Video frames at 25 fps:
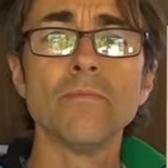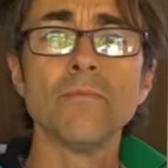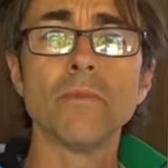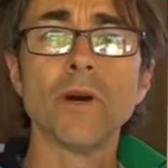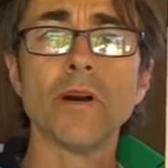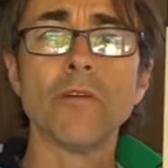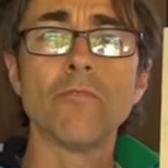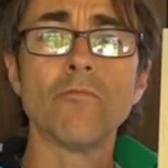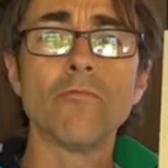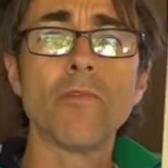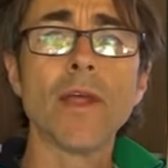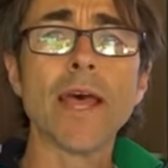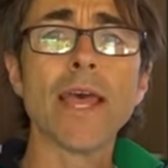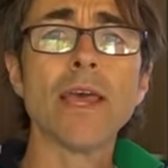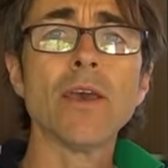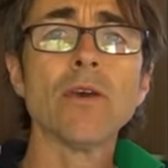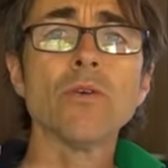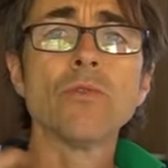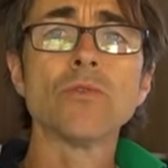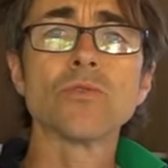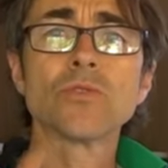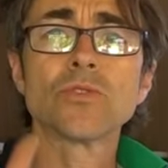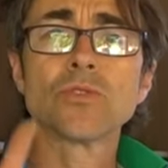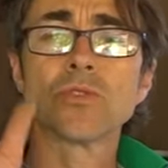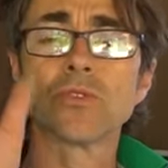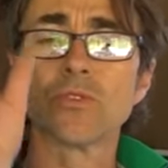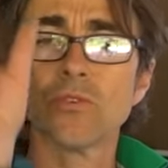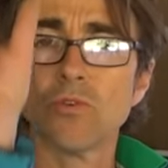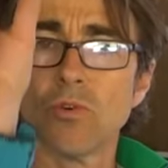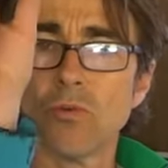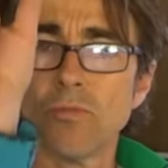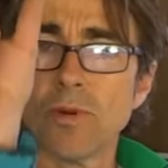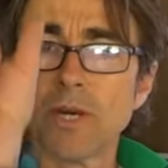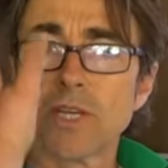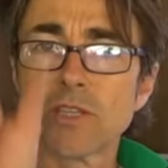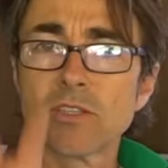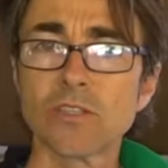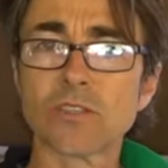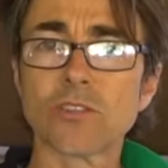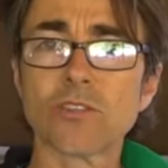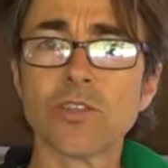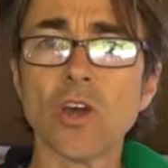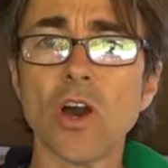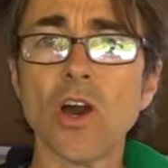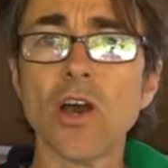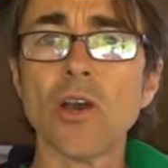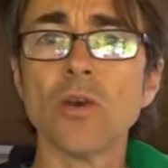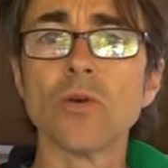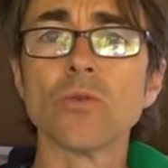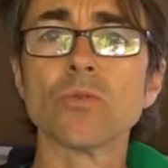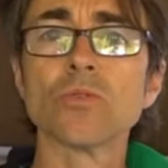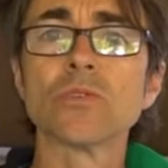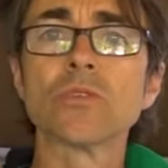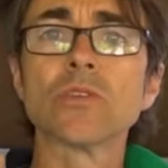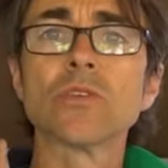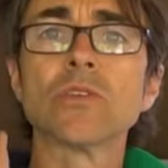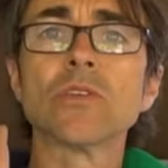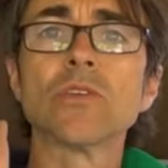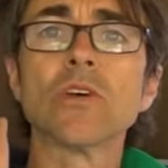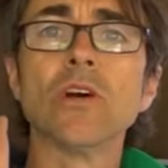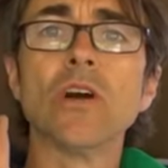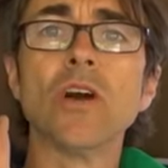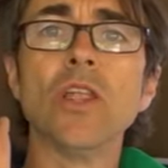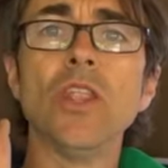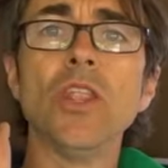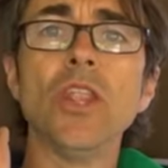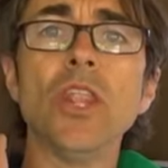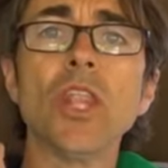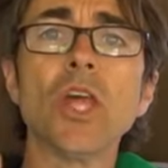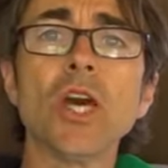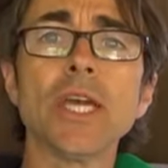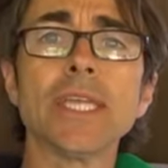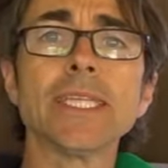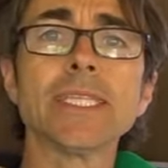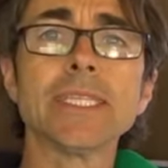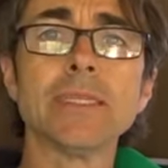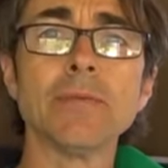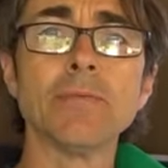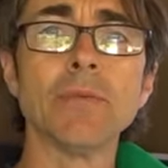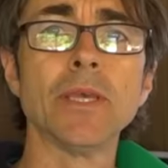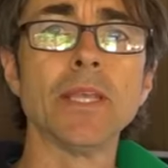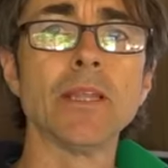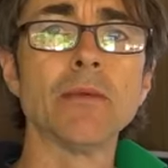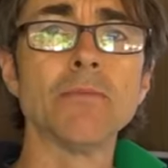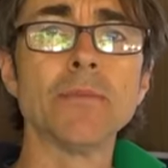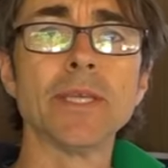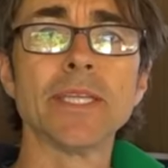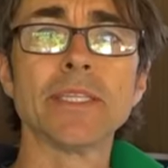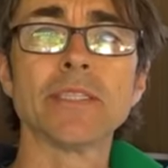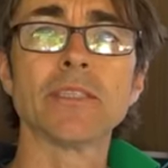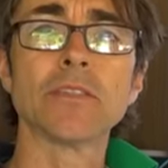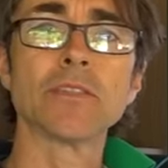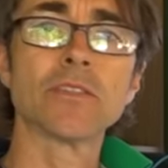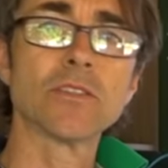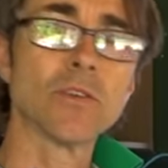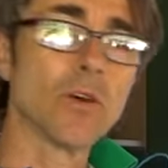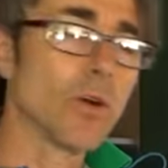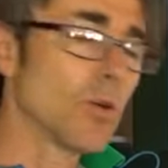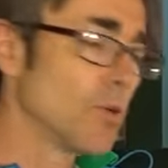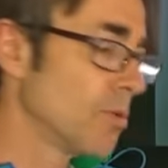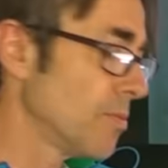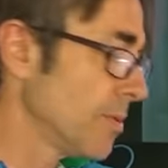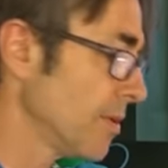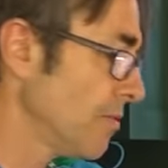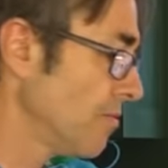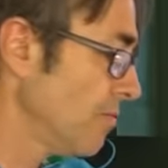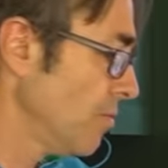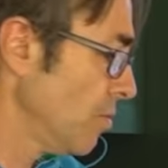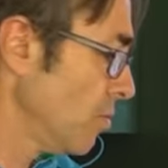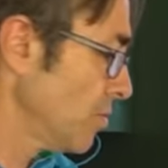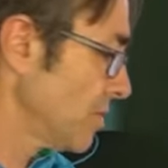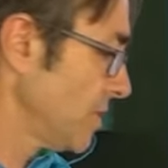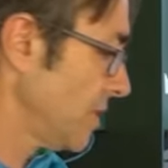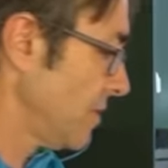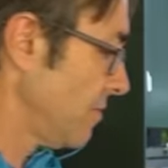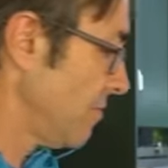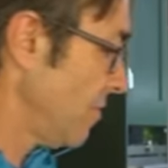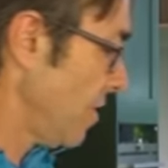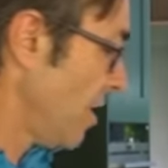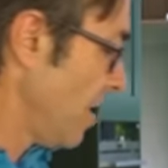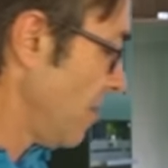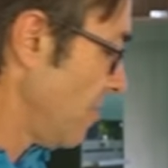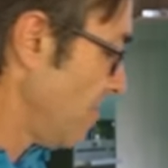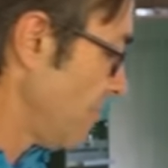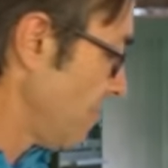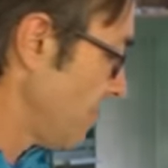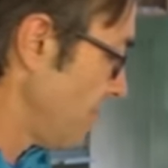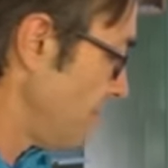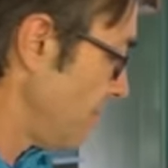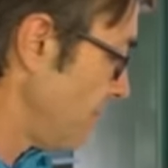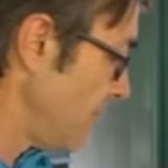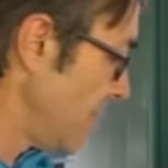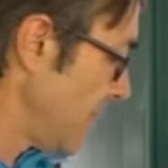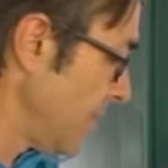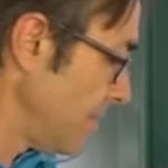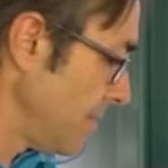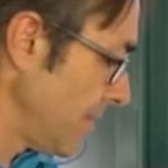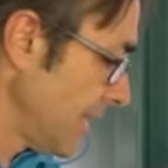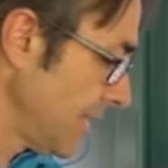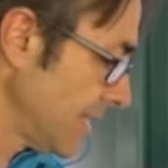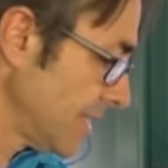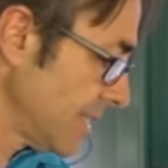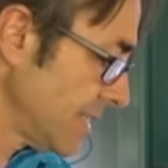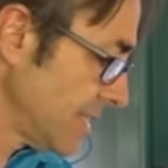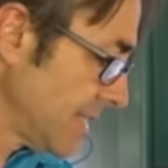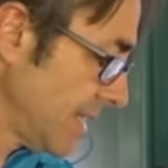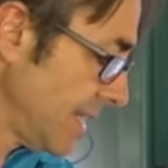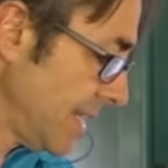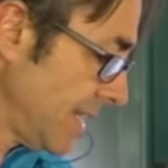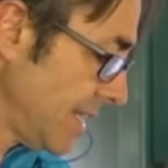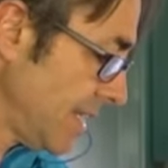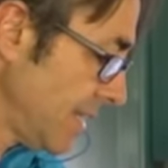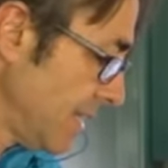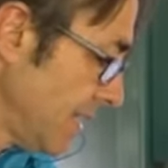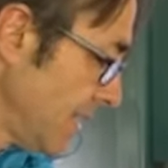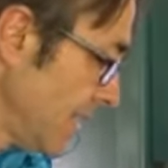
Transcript: My rails or my styles are 90mm, so I'll be 45mm in.